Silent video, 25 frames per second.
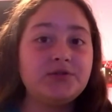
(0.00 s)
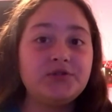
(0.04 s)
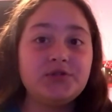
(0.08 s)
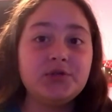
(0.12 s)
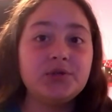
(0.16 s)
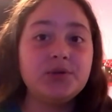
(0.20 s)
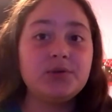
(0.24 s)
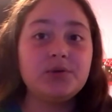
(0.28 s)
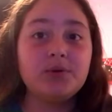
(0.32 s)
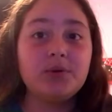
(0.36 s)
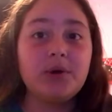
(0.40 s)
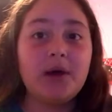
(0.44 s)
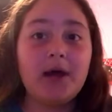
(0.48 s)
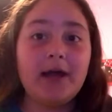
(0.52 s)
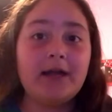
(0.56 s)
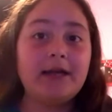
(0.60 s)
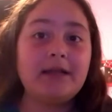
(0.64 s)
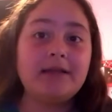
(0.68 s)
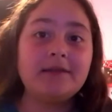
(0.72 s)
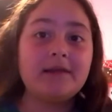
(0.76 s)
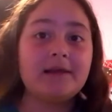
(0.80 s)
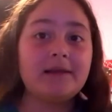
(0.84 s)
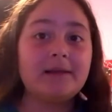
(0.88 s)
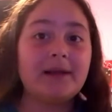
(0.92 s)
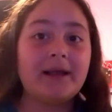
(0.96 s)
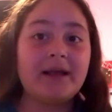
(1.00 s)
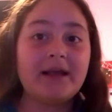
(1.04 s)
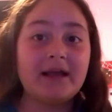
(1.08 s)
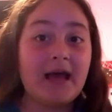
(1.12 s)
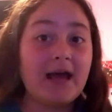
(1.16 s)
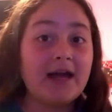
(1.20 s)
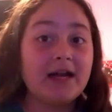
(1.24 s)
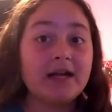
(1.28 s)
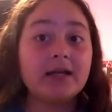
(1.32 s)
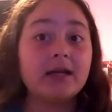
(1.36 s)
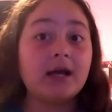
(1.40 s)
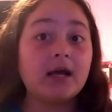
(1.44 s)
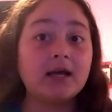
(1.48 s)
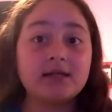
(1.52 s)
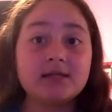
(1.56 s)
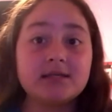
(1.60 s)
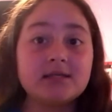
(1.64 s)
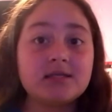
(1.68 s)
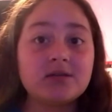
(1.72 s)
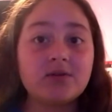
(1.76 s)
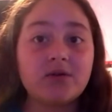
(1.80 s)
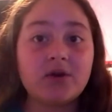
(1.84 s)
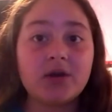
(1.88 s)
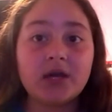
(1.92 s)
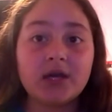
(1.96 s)
do anything, like add an end
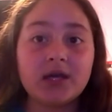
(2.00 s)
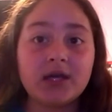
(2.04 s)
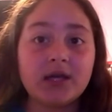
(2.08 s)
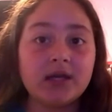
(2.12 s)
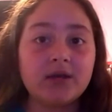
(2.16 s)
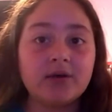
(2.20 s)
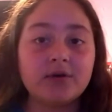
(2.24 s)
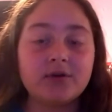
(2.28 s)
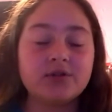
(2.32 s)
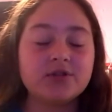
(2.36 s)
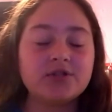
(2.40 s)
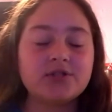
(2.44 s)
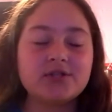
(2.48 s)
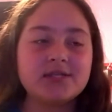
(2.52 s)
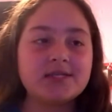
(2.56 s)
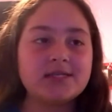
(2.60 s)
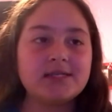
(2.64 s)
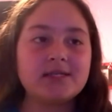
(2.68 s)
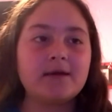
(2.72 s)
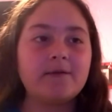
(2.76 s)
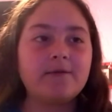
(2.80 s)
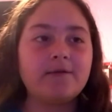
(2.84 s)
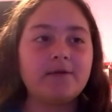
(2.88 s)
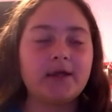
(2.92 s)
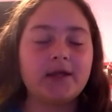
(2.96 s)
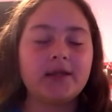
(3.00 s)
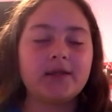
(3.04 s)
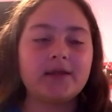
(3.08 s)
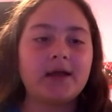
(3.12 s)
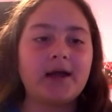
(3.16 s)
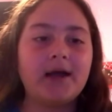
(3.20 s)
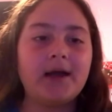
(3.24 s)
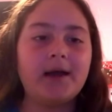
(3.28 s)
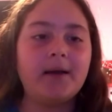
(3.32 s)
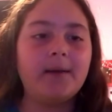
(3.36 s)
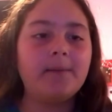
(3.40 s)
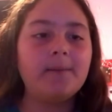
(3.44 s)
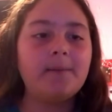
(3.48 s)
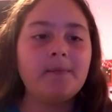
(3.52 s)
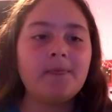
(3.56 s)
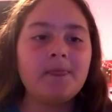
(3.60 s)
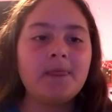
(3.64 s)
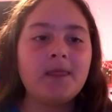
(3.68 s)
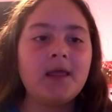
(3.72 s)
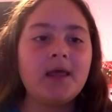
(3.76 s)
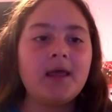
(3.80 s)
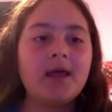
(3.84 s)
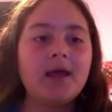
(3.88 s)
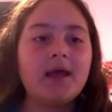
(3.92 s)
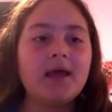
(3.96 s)
screen or just stuff like that.
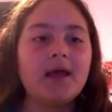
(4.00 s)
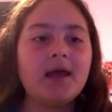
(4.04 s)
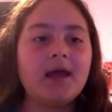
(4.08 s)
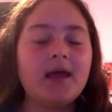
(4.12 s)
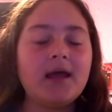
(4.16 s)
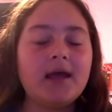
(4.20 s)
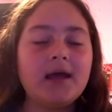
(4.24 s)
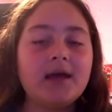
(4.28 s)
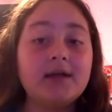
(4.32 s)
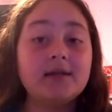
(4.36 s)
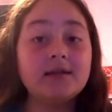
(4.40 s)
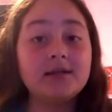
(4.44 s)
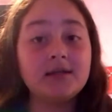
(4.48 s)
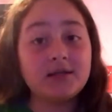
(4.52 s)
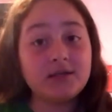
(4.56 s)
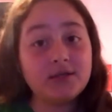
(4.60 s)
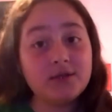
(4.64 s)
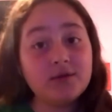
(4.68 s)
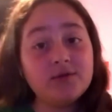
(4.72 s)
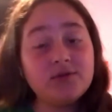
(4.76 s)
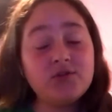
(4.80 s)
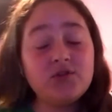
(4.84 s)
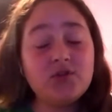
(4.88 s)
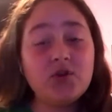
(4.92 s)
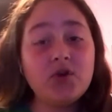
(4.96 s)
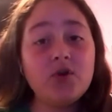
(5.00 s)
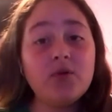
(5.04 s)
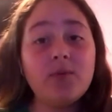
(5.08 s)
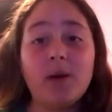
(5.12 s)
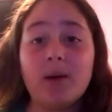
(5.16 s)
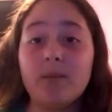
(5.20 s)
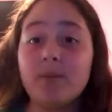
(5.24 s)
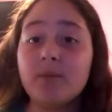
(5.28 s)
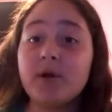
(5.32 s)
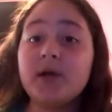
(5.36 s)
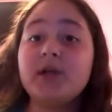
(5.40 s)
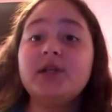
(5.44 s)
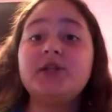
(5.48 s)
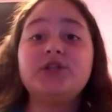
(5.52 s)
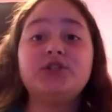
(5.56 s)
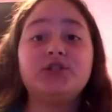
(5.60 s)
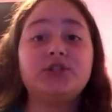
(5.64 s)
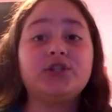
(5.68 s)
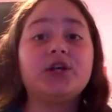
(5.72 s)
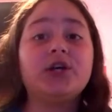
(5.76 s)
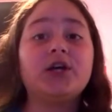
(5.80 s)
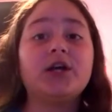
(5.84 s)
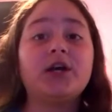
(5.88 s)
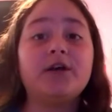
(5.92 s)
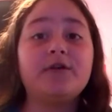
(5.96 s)
And YouTube, I'm pretty
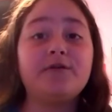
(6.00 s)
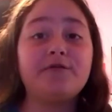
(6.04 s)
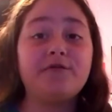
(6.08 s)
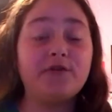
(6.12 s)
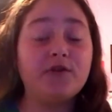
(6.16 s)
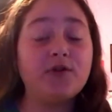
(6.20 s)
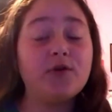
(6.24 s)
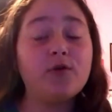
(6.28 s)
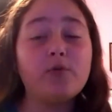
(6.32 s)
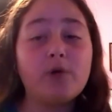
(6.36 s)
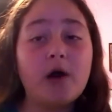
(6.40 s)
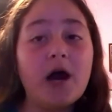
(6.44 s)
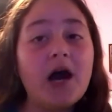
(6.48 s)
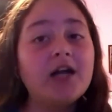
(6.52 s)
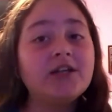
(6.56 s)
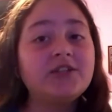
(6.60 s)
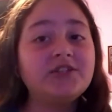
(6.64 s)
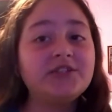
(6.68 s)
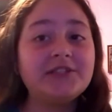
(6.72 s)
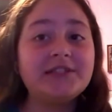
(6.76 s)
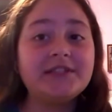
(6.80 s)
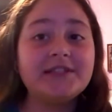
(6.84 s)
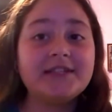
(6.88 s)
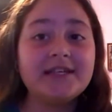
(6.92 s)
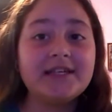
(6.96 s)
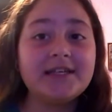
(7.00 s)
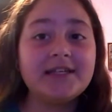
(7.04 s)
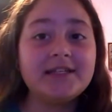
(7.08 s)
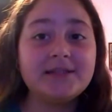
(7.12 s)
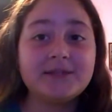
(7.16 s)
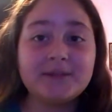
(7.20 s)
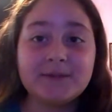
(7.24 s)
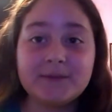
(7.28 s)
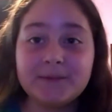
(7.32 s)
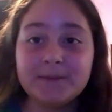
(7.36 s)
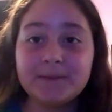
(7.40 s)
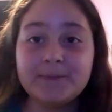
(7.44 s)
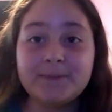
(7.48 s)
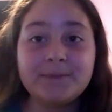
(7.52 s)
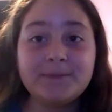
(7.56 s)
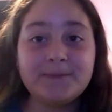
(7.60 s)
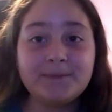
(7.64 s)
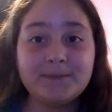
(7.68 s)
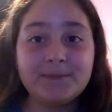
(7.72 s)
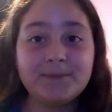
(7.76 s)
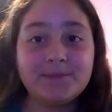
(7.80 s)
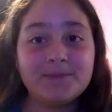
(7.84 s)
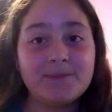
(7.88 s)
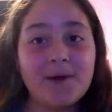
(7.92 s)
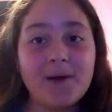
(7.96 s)
sure if you're watching this, you
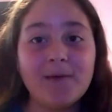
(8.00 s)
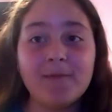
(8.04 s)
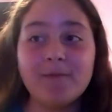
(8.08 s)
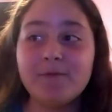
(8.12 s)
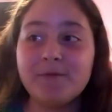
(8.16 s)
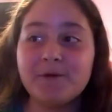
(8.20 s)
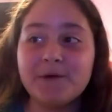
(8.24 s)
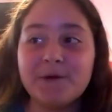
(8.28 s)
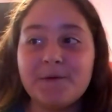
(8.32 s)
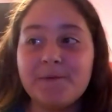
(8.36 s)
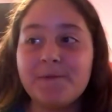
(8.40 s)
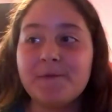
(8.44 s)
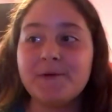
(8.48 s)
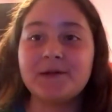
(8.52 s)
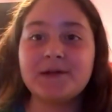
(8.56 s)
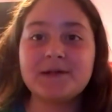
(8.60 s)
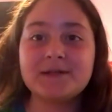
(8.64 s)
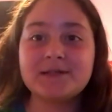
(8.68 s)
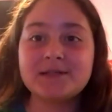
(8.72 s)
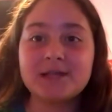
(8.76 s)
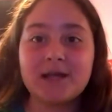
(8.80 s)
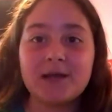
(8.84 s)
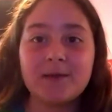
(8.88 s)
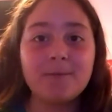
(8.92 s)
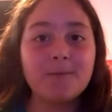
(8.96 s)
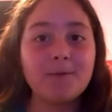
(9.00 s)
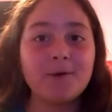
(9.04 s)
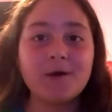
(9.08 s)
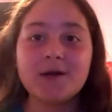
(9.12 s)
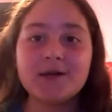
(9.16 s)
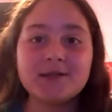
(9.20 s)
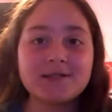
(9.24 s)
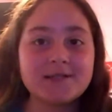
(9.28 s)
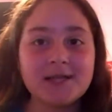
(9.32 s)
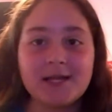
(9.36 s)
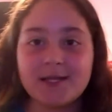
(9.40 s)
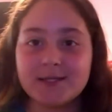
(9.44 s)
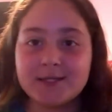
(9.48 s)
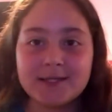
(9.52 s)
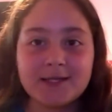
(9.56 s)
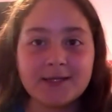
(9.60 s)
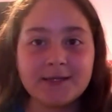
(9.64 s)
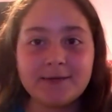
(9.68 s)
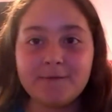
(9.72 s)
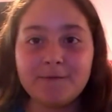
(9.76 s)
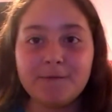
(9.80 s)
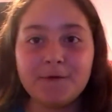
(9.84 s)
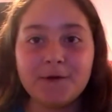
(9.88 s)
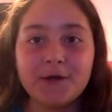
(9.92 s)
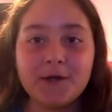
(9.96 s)
probably, when it's like processing
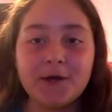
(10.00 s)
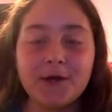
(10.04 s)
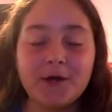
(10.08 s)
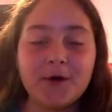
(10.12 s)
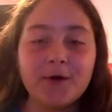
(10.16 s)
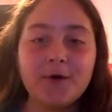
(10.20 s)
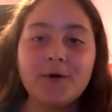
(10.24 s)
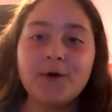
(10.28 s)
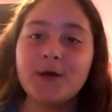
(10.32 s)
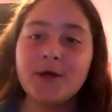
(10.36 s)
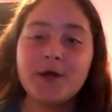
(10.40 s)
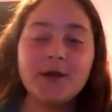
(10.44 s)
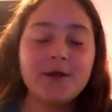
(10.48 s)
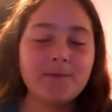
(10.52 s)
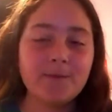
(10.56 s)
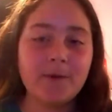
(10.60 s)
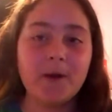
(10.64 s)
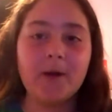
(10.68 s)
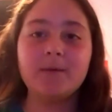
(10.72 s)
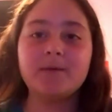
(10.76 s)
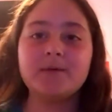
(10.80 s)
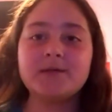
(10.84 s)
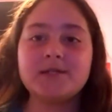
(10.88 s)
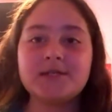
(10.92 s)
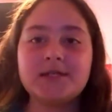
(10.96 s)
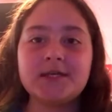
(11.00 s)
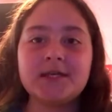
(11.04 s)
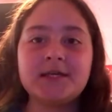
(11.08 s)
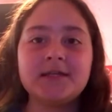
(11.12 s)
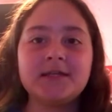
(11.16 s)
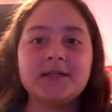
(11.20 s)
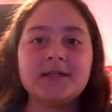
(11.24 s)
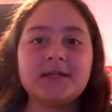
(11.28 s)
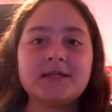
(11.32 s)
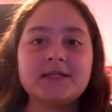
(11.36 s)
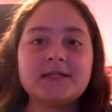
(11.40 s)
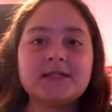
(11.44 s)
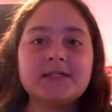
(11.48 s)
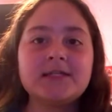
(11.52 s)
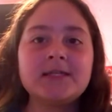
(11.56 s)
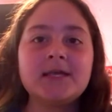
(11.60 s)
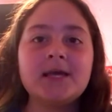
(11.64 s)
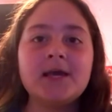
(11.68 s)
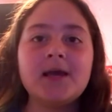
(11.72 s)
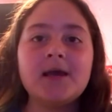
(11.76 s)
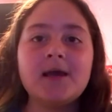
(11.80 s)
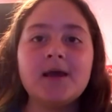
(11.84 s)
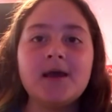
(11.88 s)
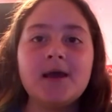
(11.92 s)
the video, you're probably seeing this.